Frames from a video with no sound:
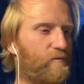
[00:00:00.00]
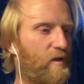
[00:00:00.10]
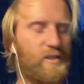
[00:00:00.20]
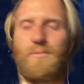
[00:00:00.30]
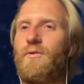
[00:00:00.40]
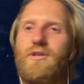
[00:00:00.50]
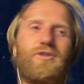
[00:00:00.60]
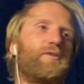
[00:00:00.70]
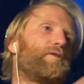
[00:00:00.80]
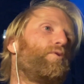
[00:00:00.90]

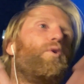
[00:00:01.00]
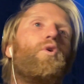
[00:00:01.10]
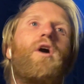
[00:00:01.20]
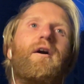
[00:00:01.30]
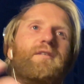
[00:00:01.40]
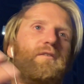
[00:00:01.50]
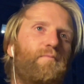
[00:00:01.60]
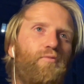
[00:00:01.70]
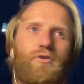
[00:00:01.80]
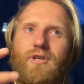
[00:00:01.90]
explorations and all kinds of
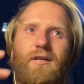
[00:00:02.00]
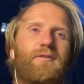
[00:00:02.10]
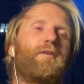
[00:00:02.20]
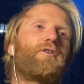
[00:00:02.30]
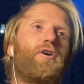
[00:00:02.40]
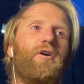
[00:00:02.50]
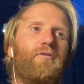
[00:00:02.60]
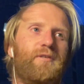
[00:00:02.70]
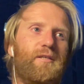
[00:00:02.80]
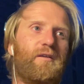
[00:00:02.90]
projects that occur
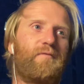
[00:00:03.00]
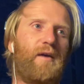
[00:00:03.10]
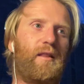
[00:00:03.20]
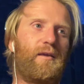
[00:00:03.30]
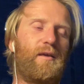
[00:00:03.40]
in Silicon Valley.